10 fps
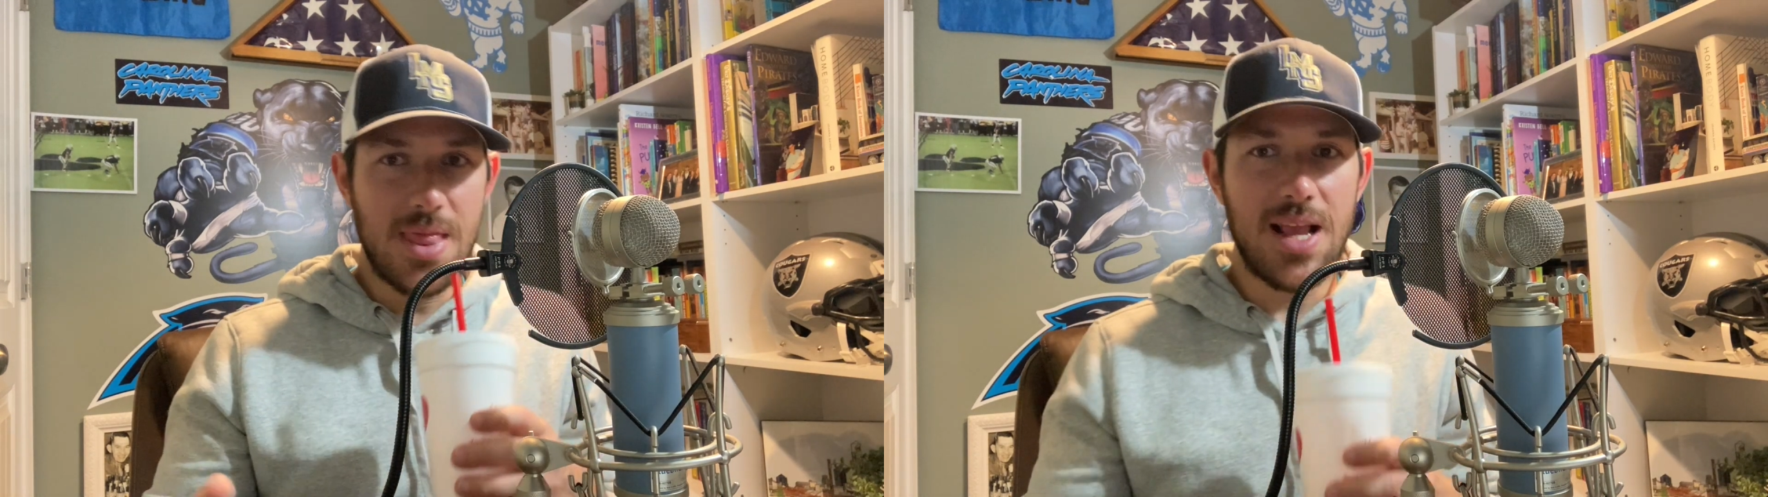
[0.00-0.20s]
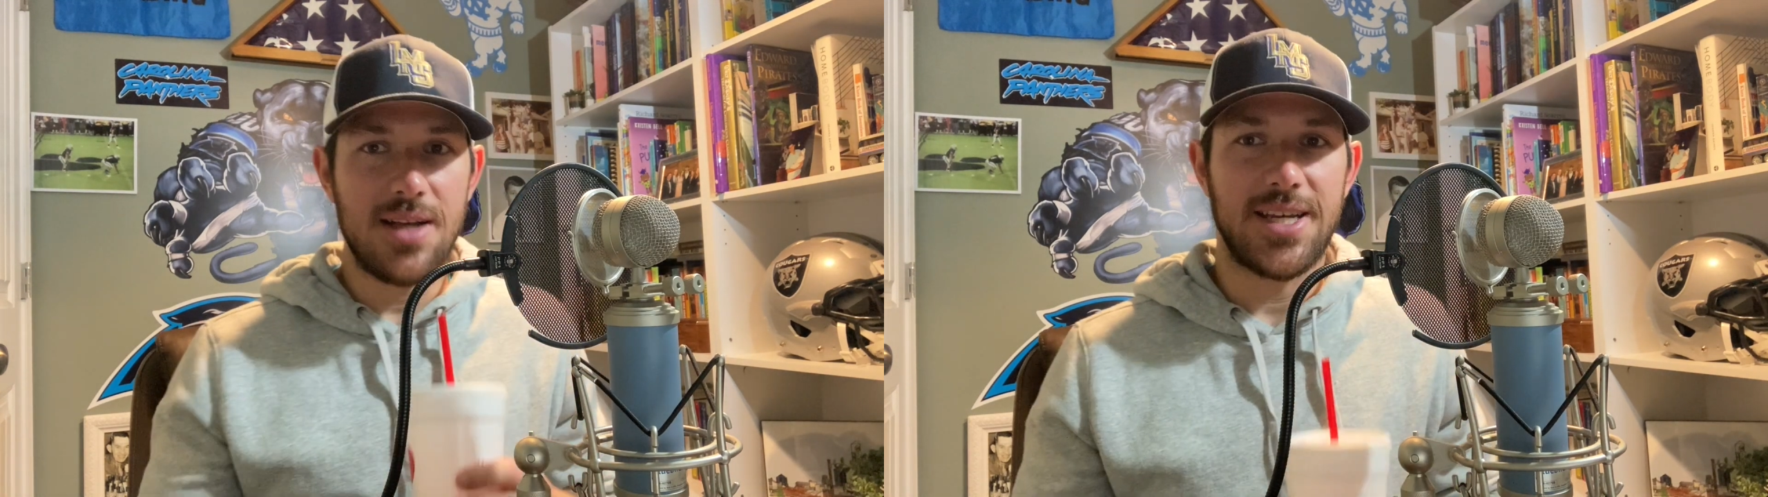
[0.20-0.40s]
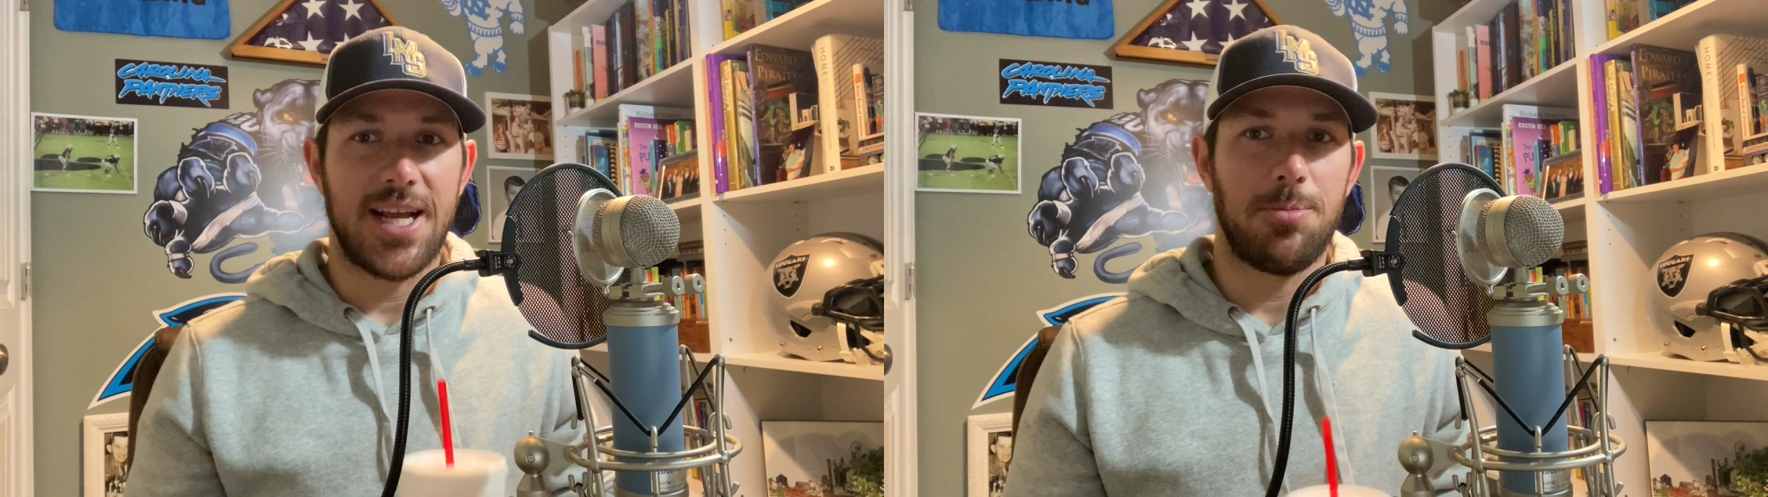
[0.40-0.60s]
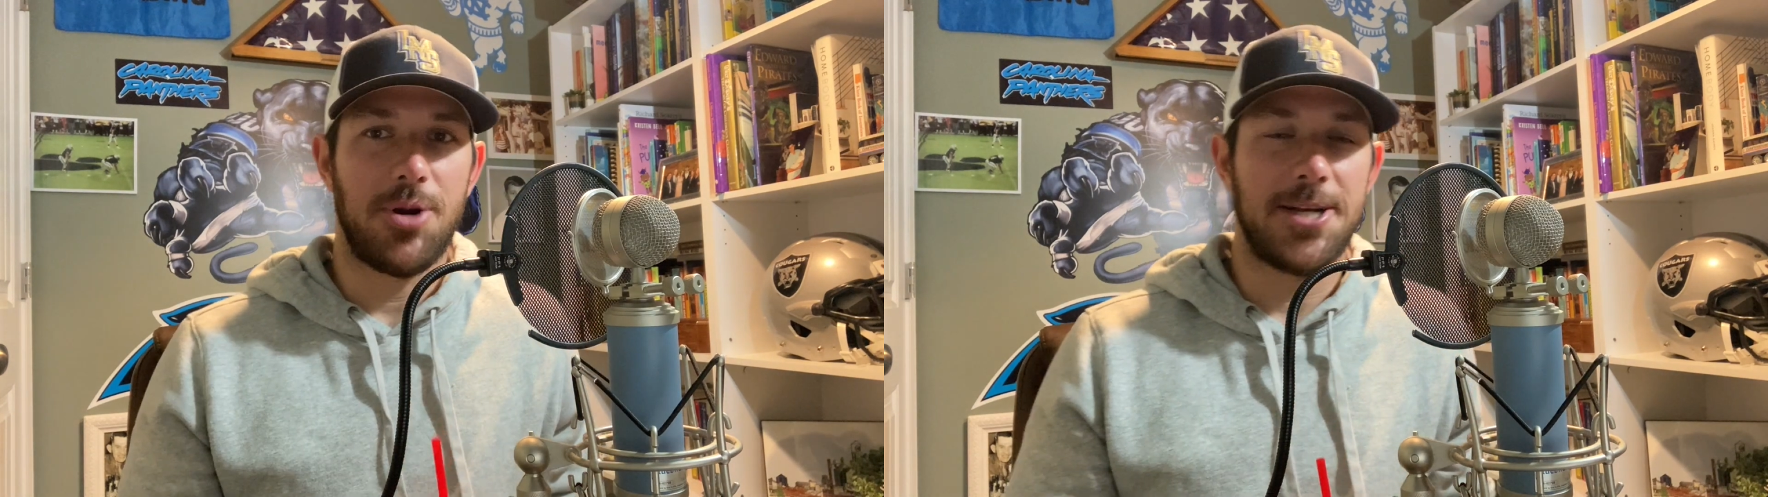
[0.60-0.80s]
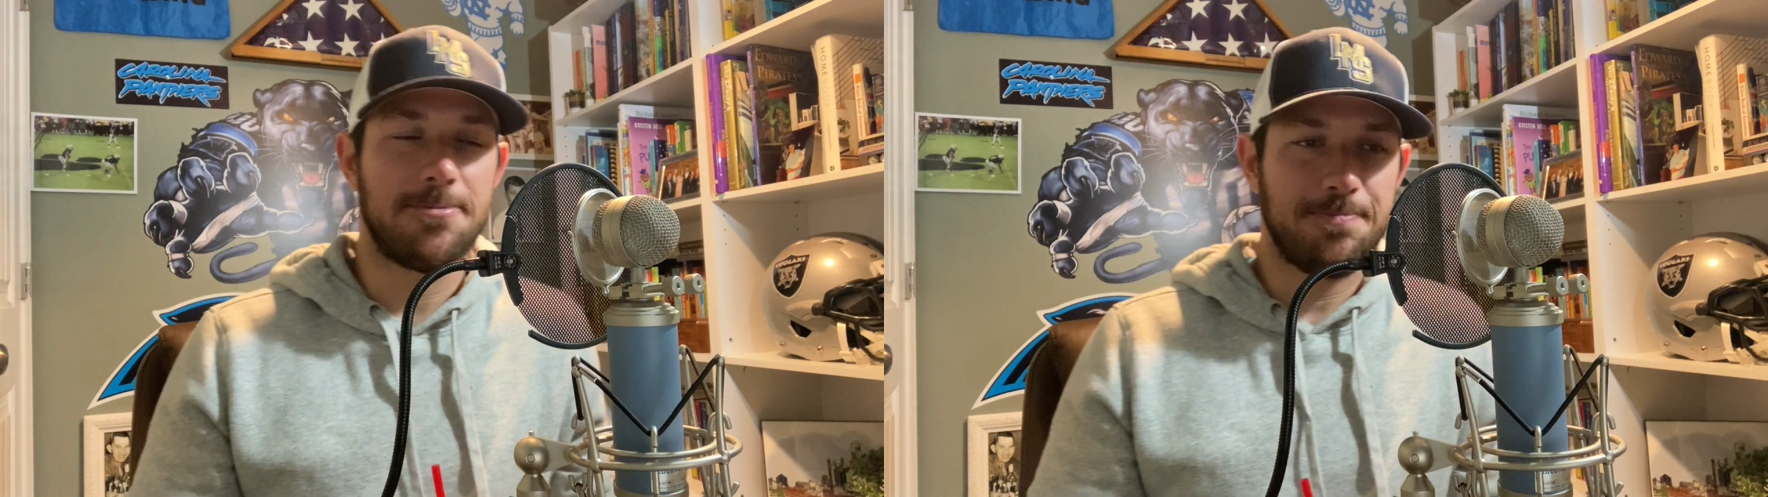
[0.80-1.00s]
Taking a
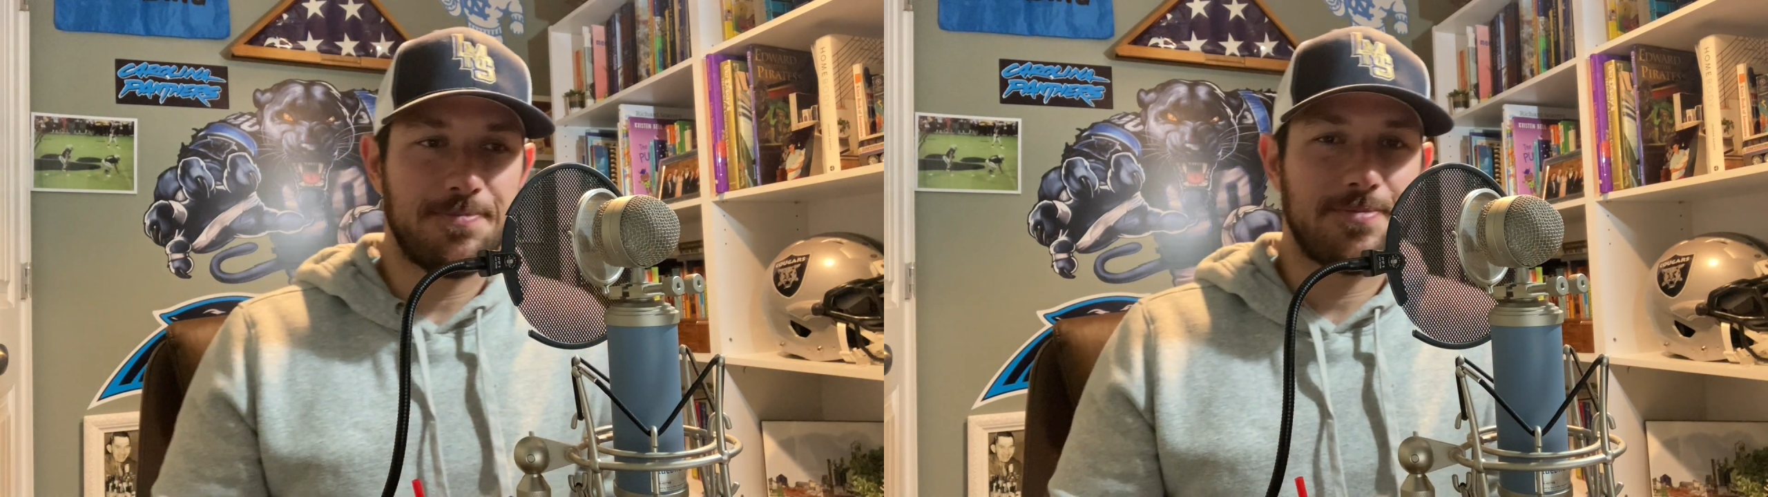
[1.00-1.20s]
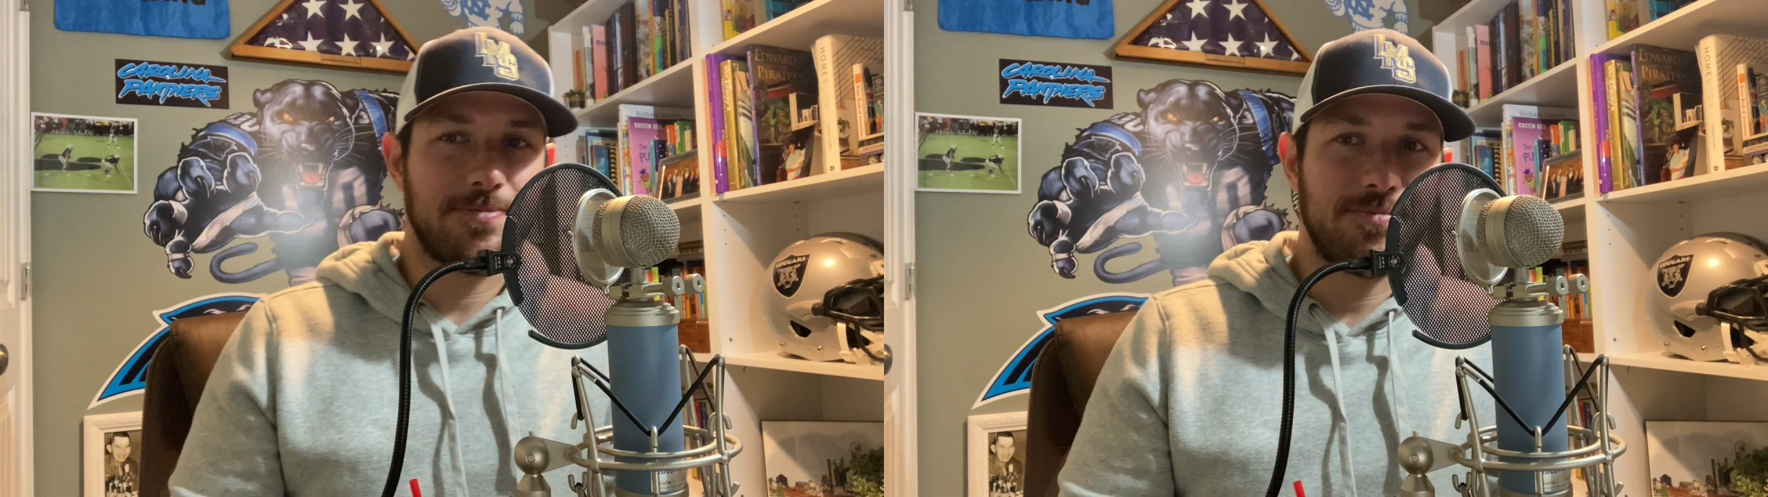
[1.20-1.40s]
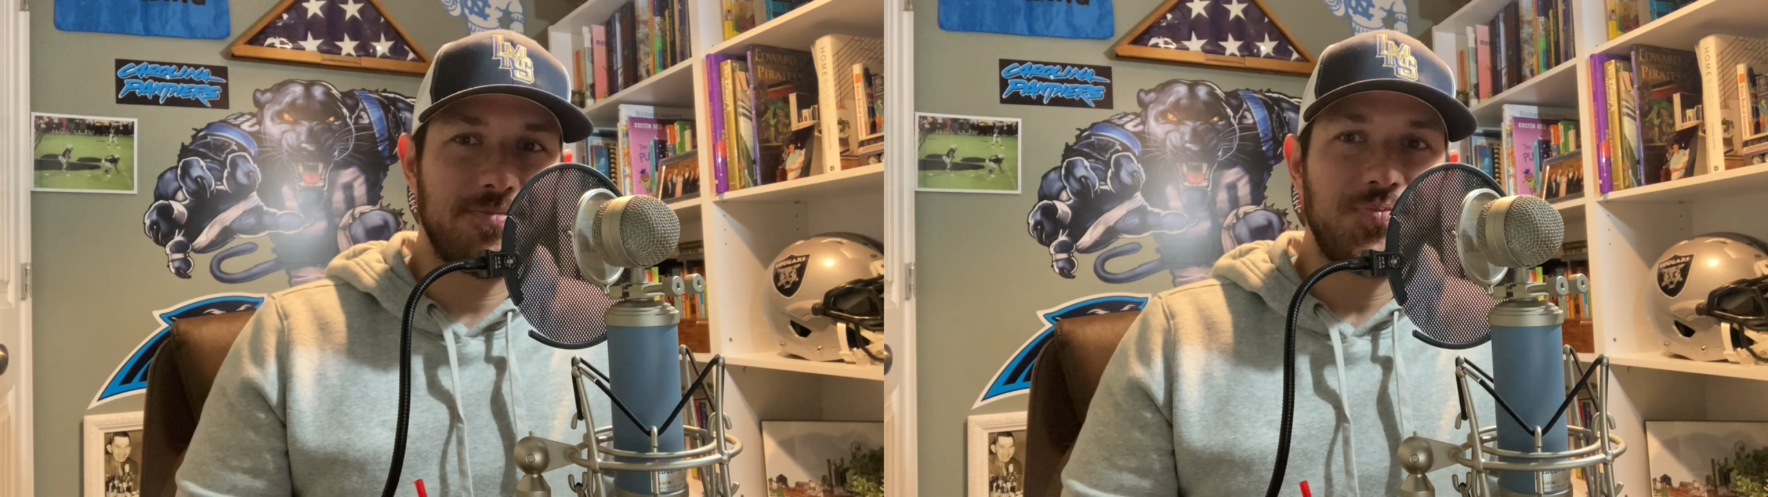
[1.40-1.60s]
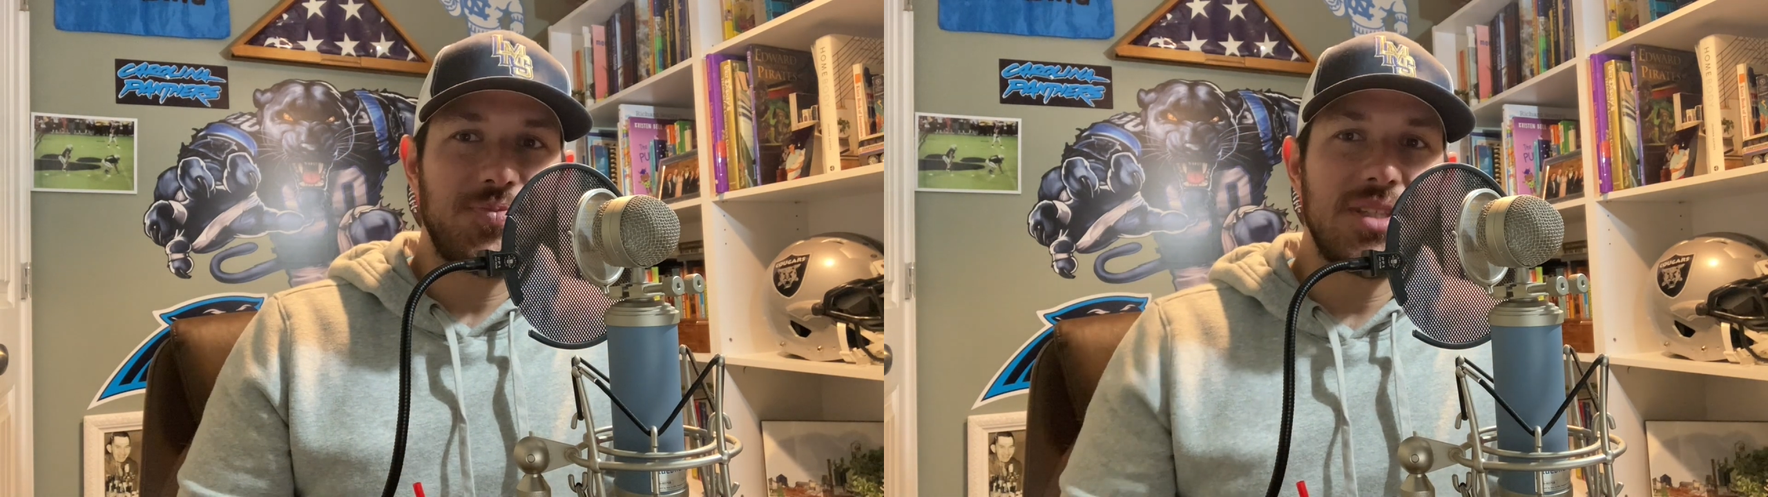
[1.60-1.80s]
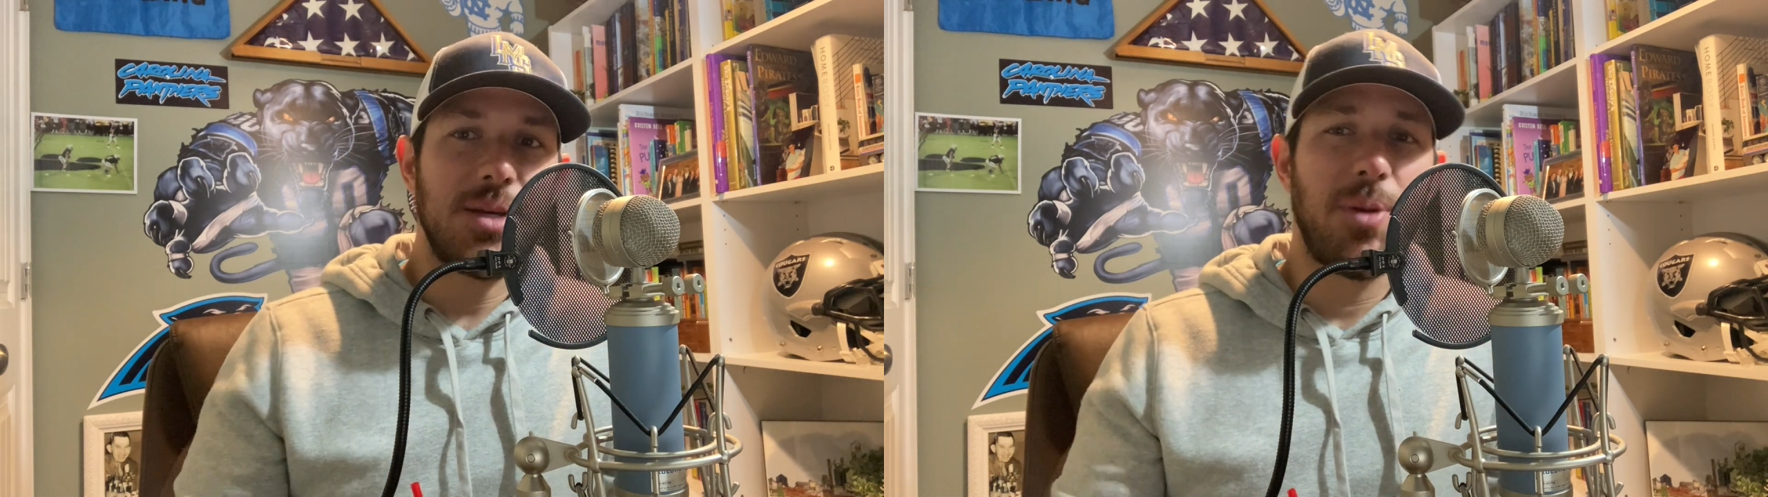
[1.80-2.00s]
break.
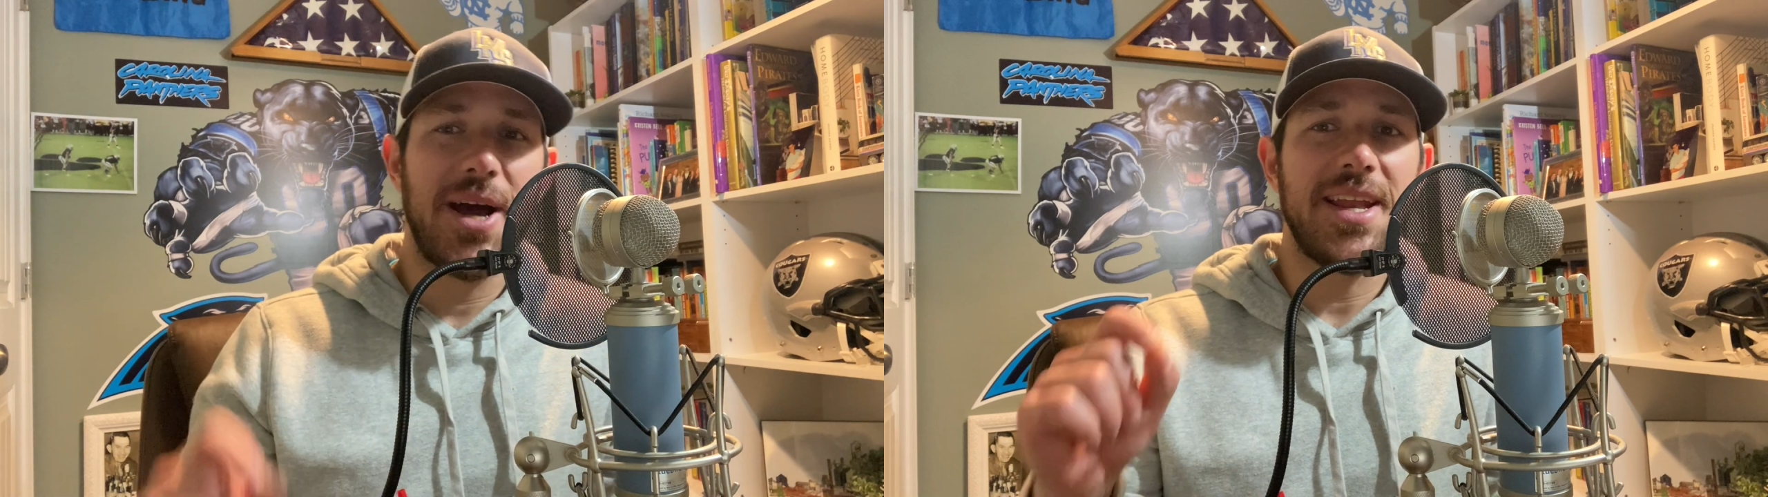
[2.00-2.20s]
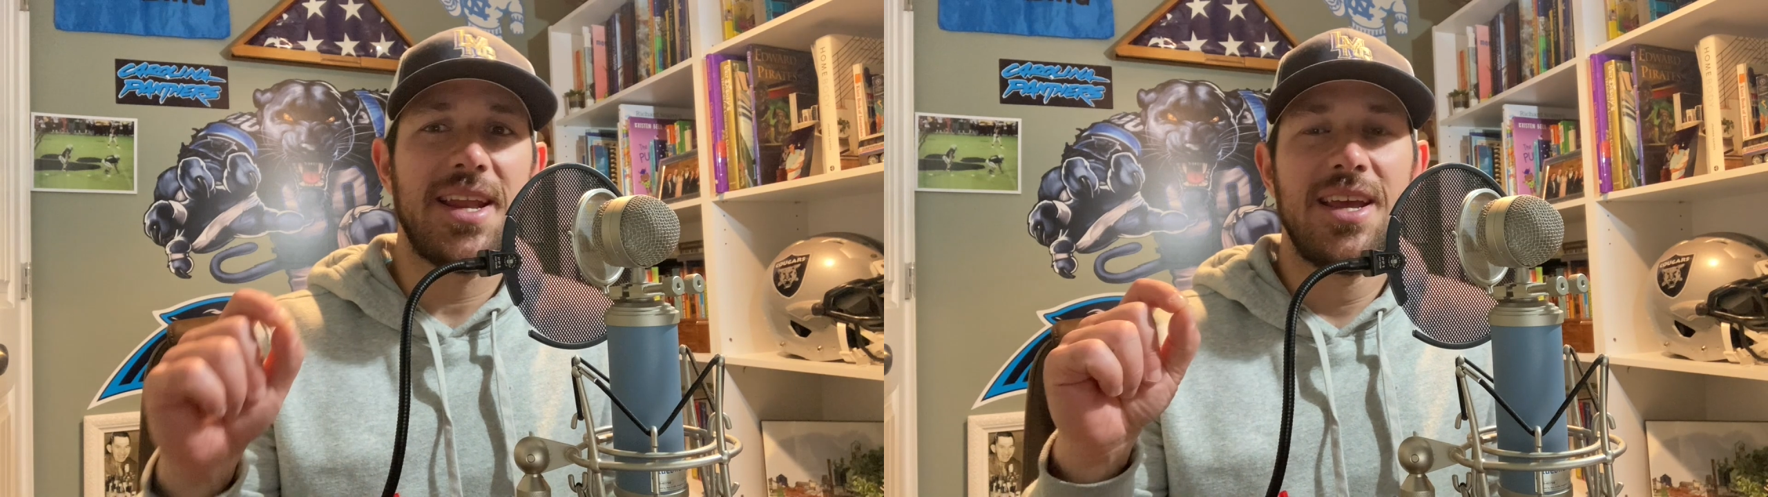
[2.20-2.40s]
But